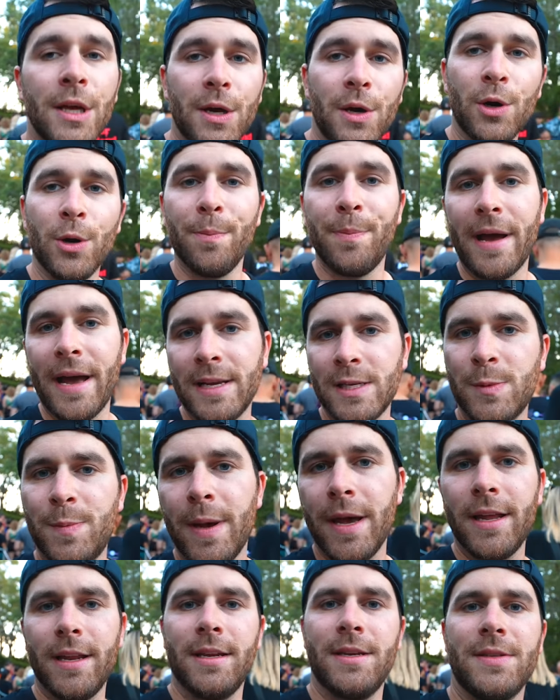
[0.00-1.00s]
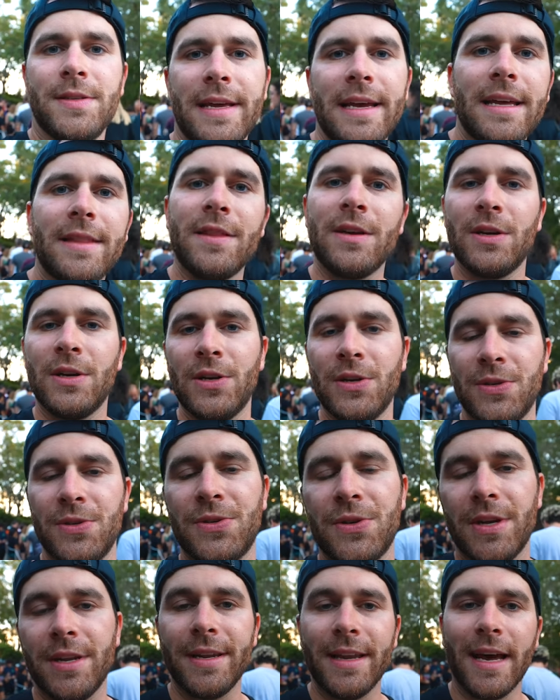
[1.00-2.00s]
Our best bet is that
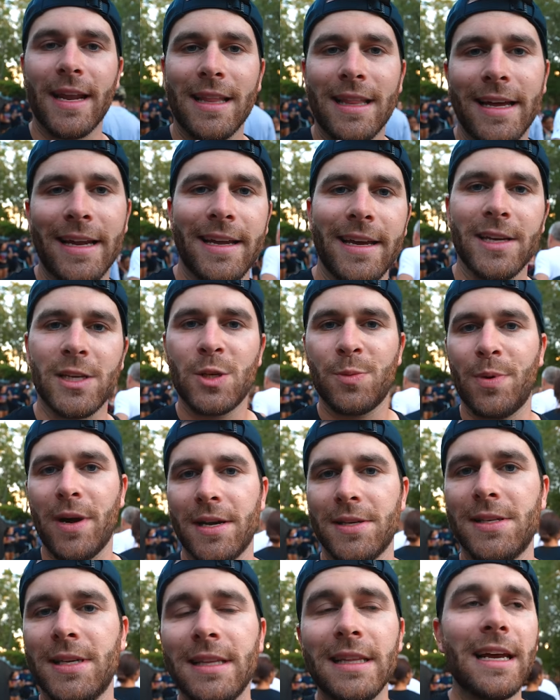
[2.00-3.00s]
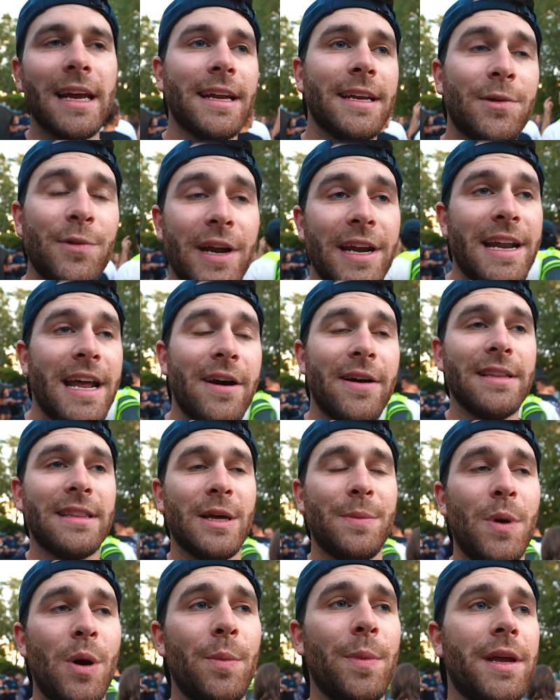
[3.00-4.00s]
there's not a lot of Express in line right now at
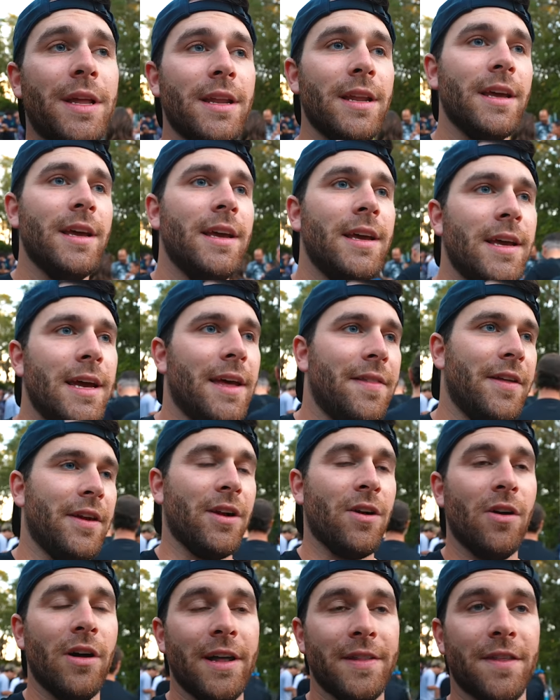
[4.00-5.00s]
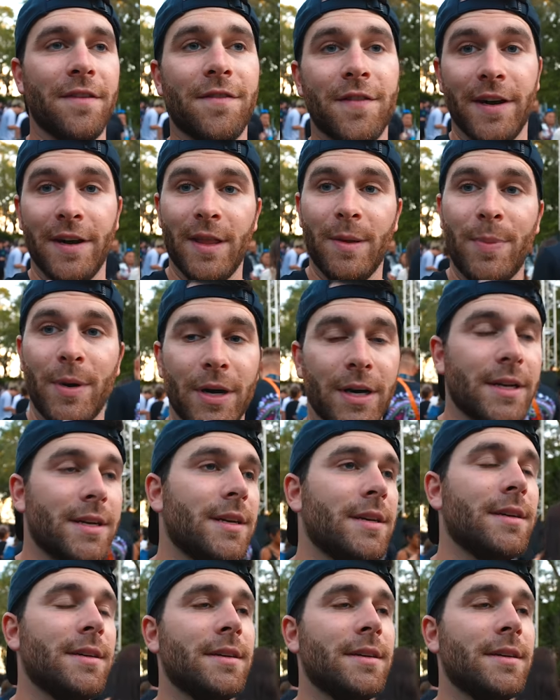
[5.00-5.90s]
the moment, and they're all at the front of the park.